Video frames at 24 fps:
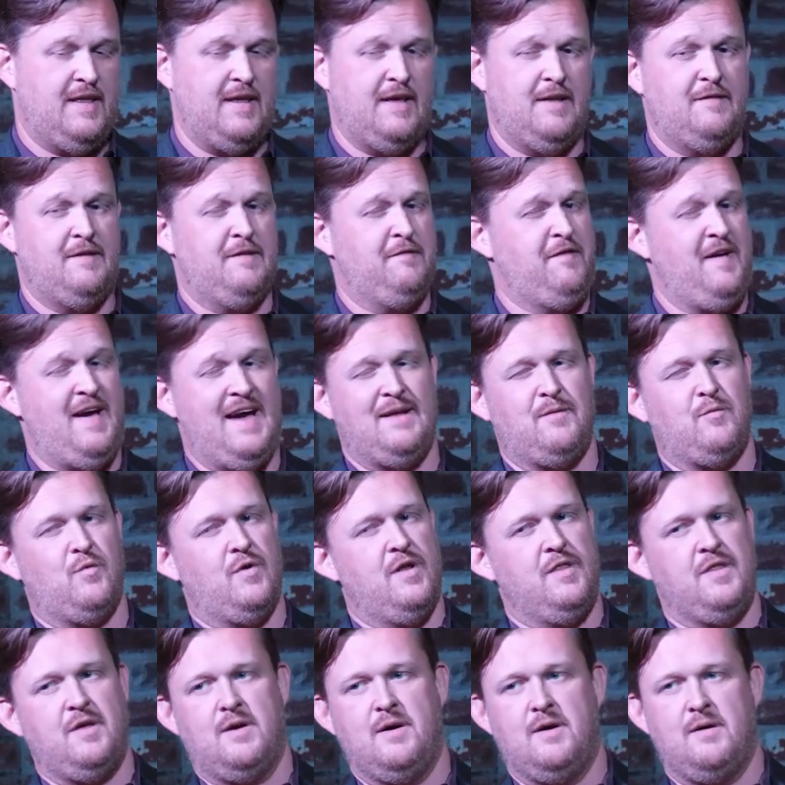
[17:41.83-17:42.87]
In fact,
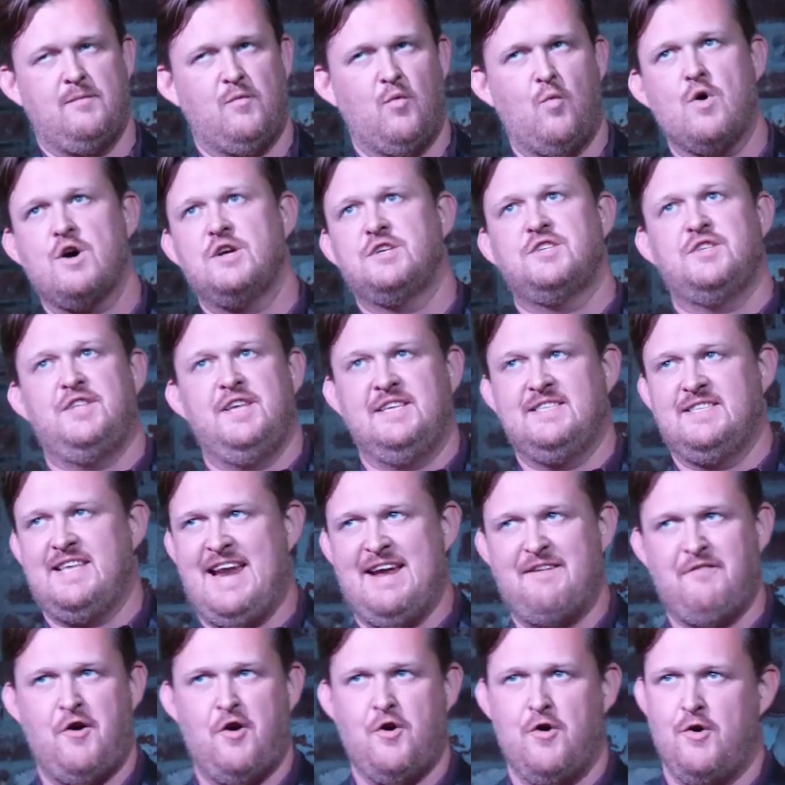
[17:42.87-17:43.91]
one of the worst things that
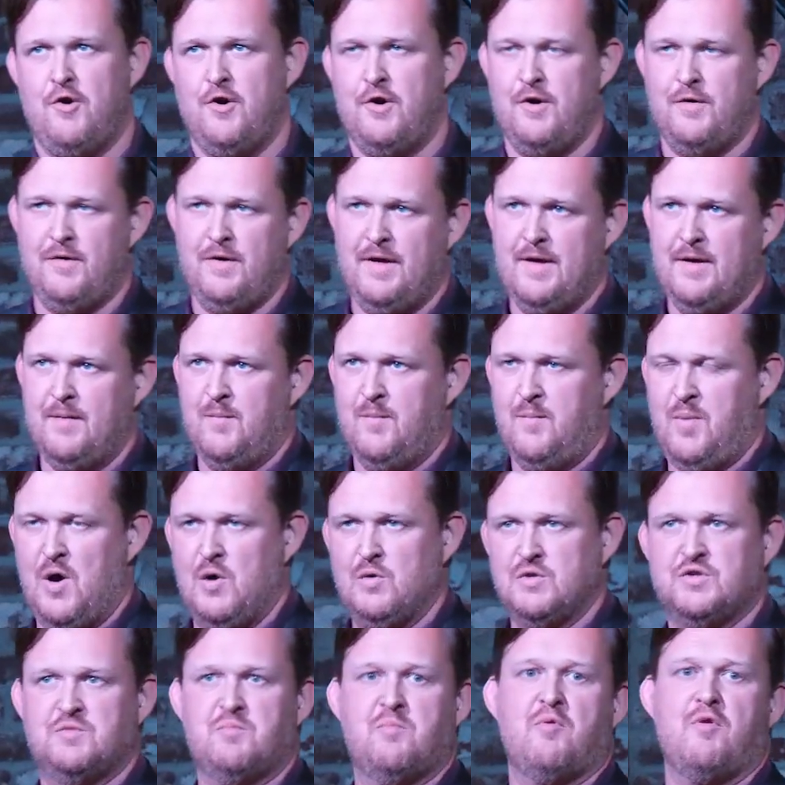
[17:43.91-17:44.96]
I've heard
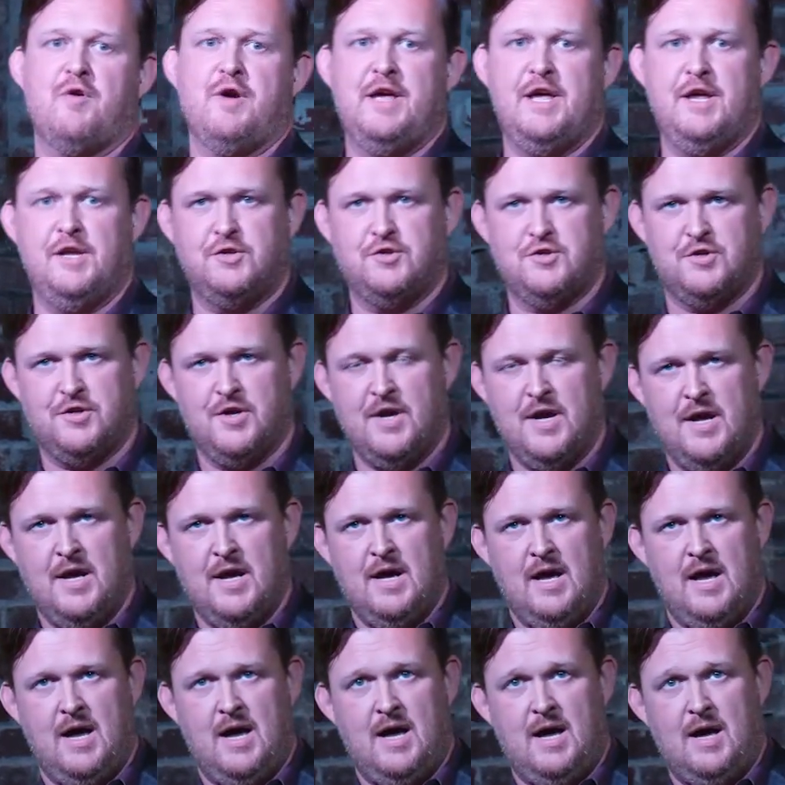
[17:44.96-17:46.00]
post-breach
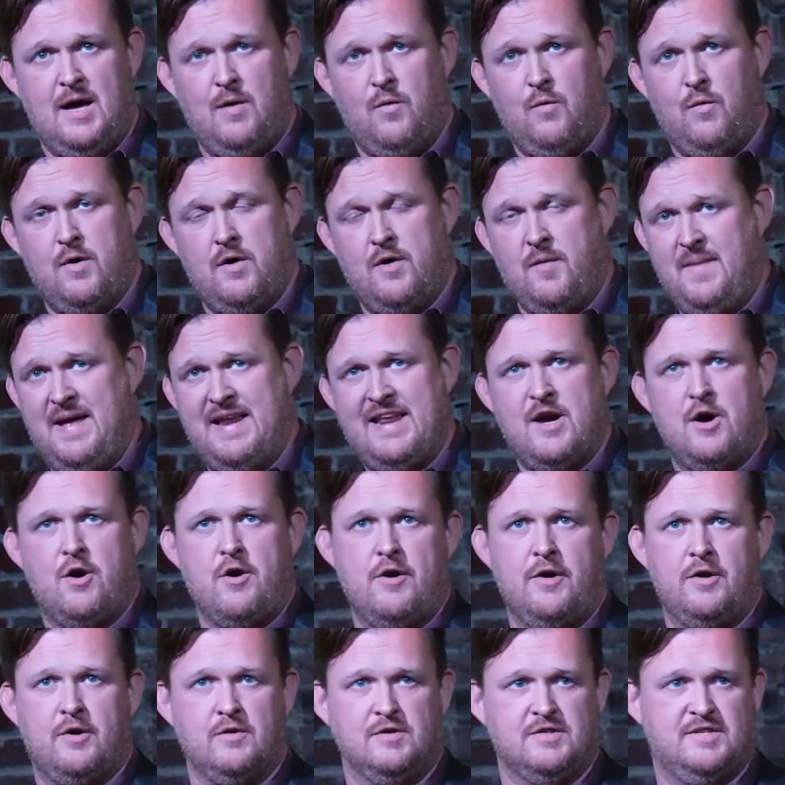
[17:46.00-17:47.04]
were many
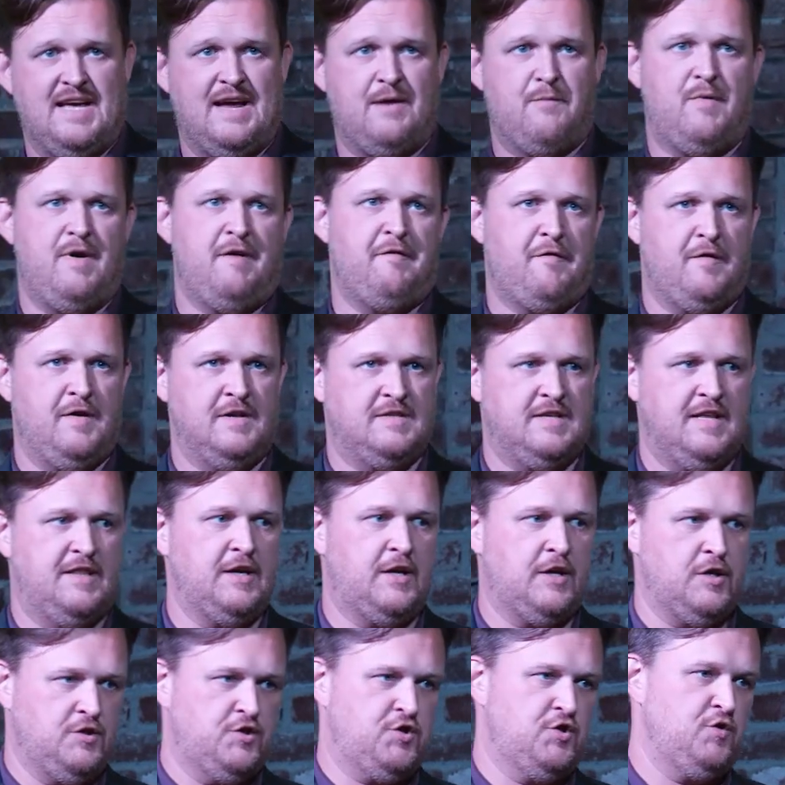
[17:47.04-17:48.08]
articles that referenced that
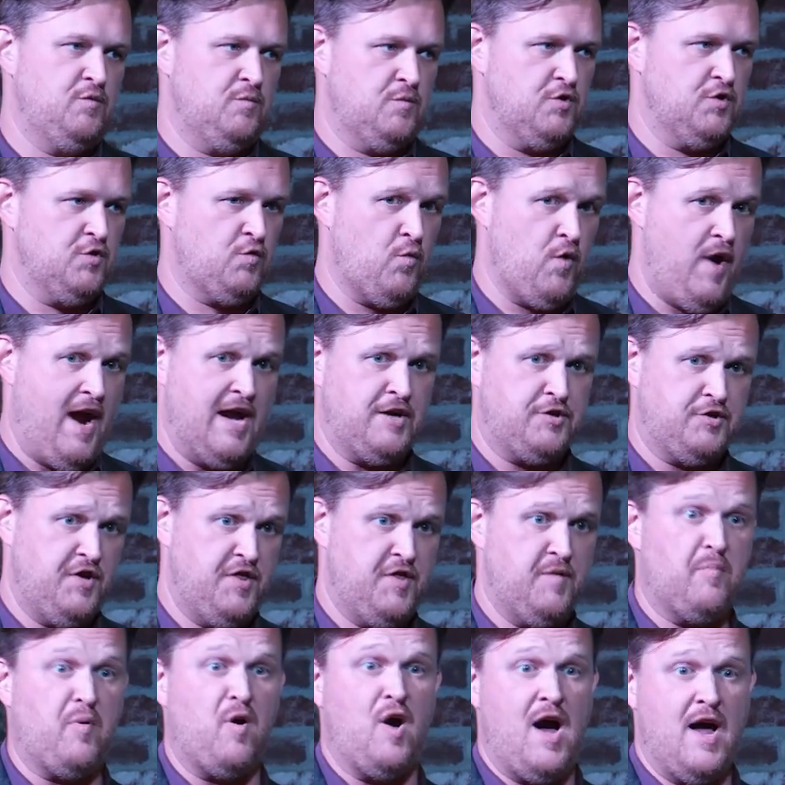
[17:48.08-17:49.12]
the consumers were actually
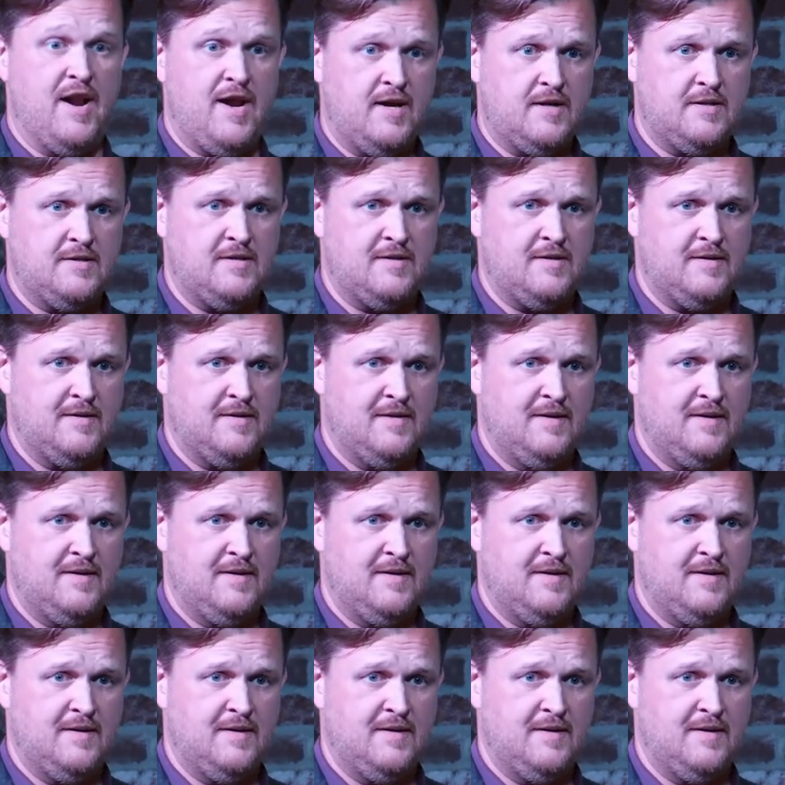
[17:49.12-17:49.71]
the product.